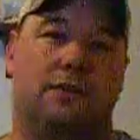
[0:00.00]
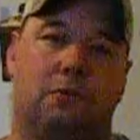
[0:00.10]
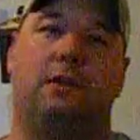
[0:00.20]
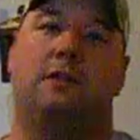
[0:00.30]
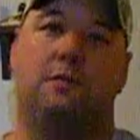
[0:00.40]
it's
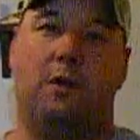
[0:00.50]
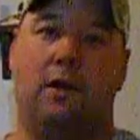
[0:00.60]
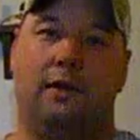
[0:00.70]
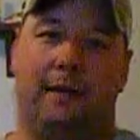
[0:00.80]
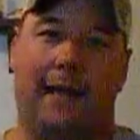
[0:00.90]
only a
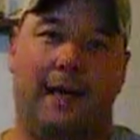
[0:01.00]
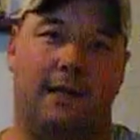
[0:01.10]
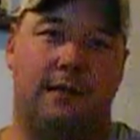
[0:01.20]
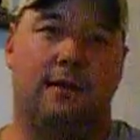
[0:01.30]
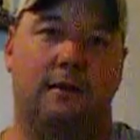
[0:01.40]
smaller
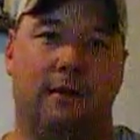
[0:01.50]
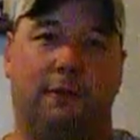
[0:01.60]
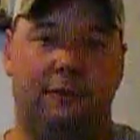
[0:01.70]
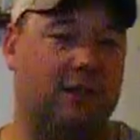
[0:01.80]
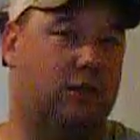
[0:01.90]
gauge.
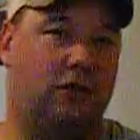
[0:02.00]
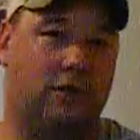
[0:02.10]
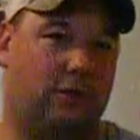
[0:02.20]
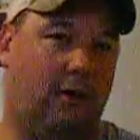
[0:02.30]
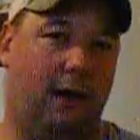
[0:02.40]
It fits
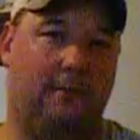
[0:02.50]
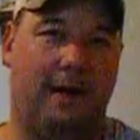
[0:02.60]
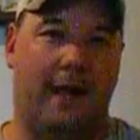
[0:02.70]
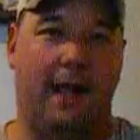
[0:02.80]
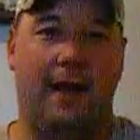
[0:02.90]
just great in
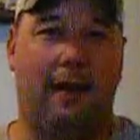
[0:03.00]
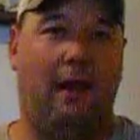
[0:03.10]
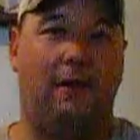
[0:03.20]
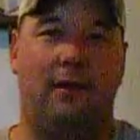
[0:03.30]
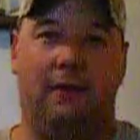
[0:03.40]
my hand. I
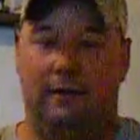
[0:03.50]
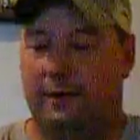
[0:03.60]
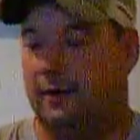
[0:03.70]
love it.